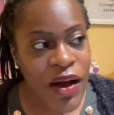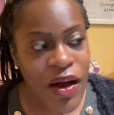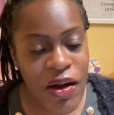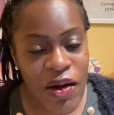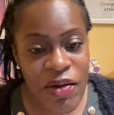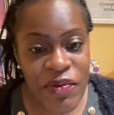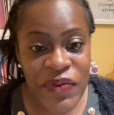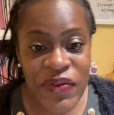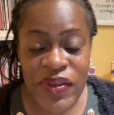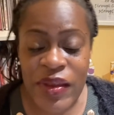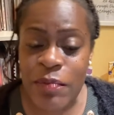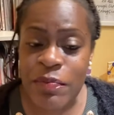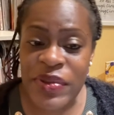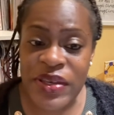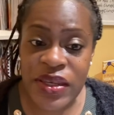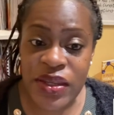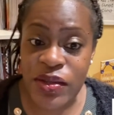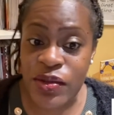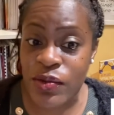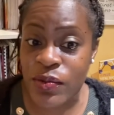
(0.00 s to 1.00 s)
of
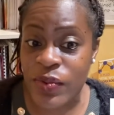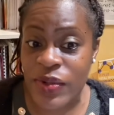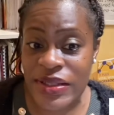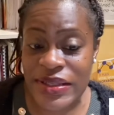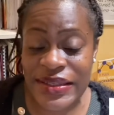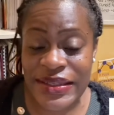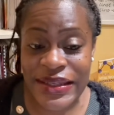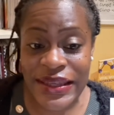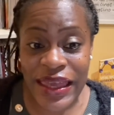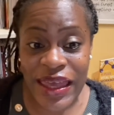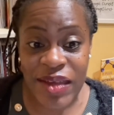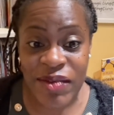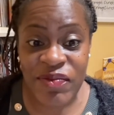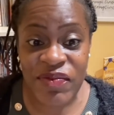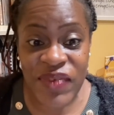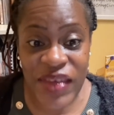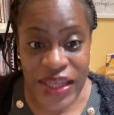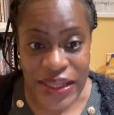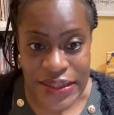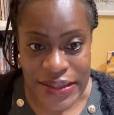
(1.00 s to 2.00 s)
somebody who wants to get
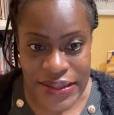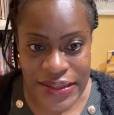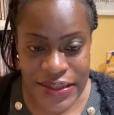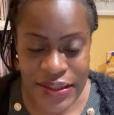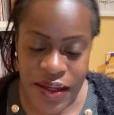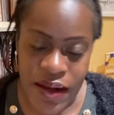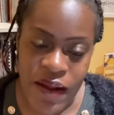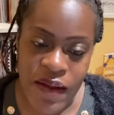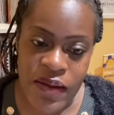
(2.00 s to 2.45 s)
fit.